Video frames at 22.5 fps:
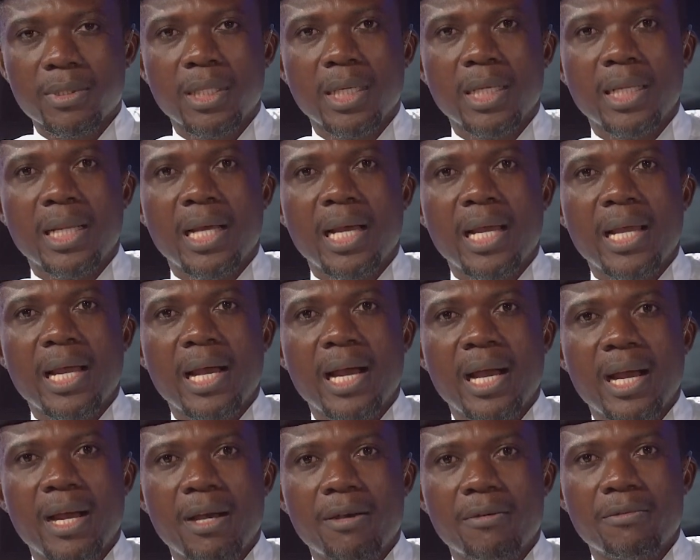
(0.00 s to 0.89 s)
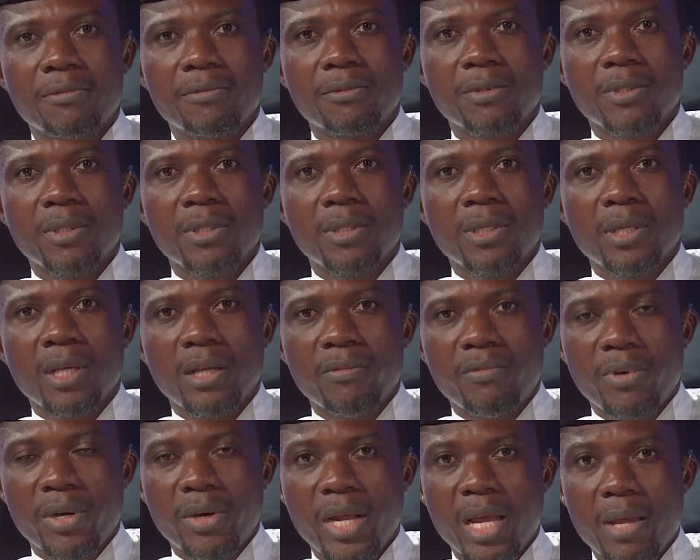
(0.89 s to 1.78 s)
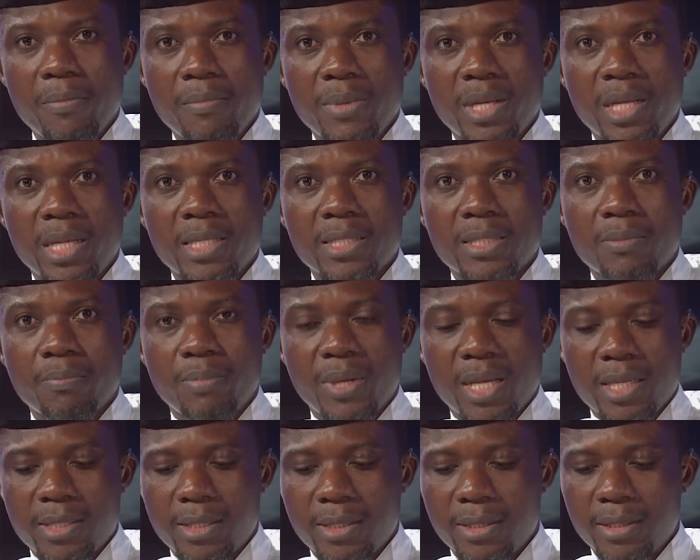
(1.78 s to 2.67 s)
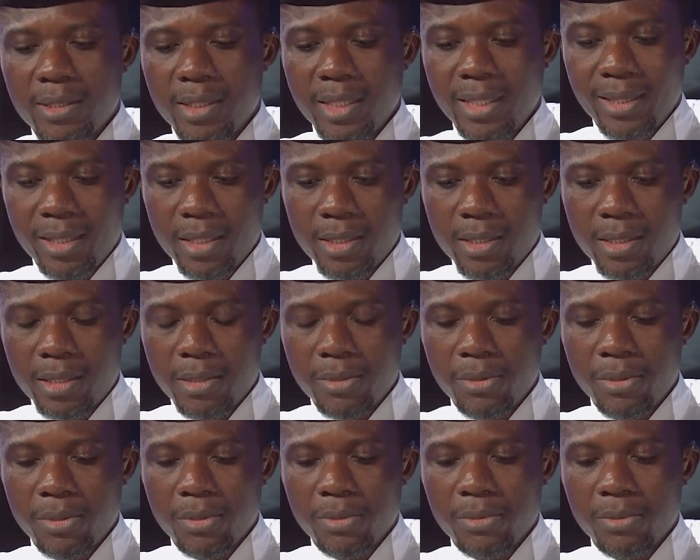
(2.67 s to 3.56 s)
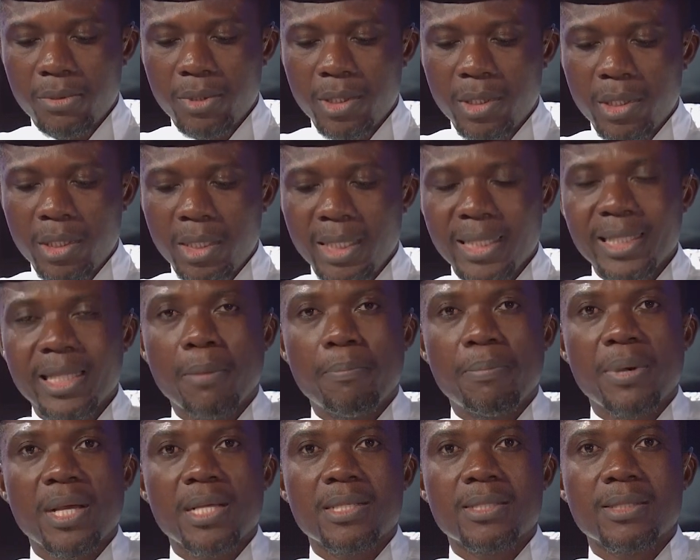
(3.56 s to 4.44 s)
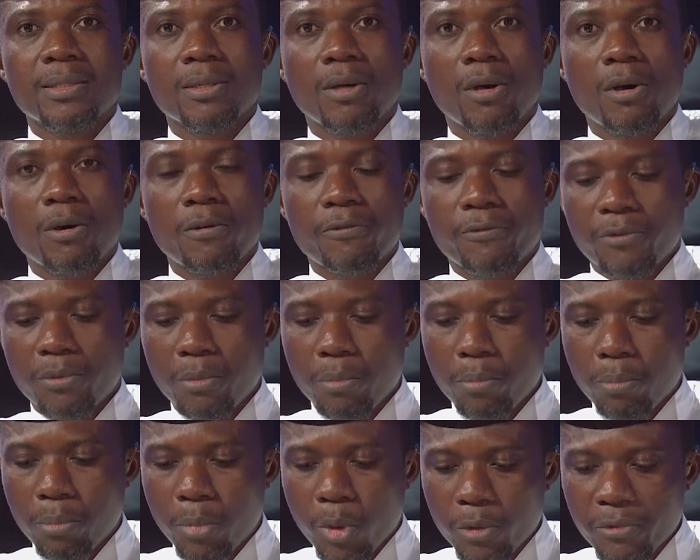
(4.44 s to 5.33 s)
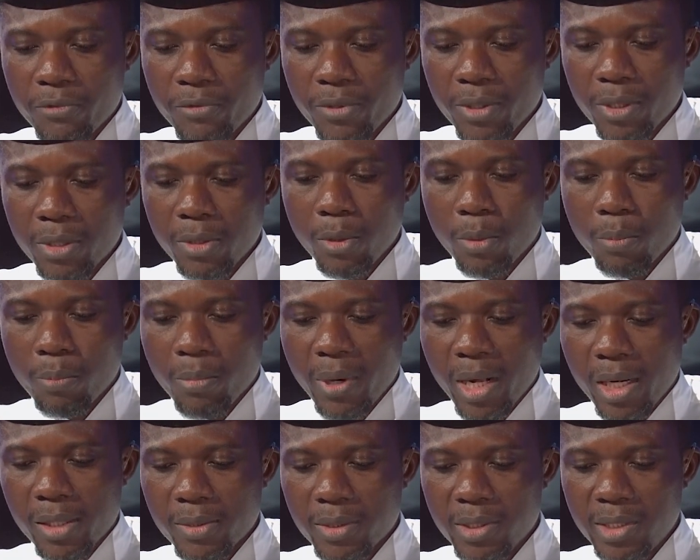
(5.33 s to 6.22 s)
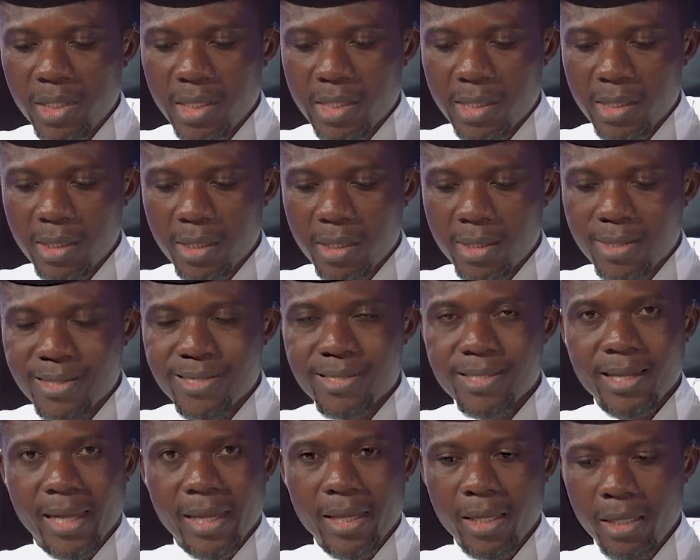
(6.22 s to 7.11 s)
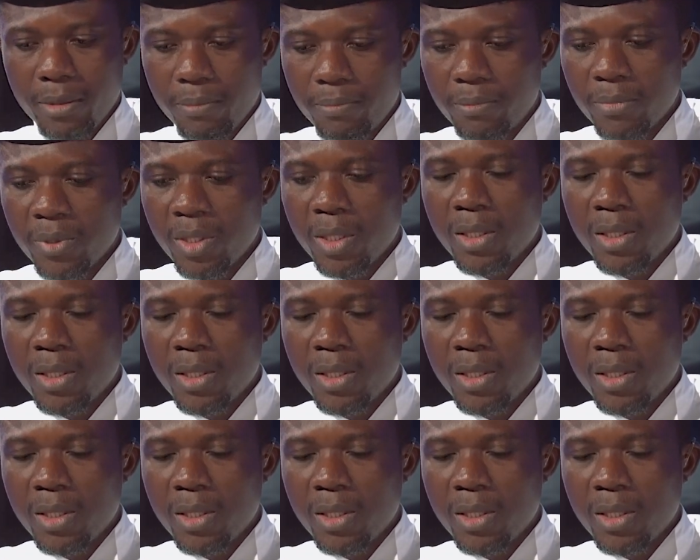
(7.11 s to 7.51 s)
And I have a very eminent person in this studio, in the person of Movi Omar Jesse Sahib.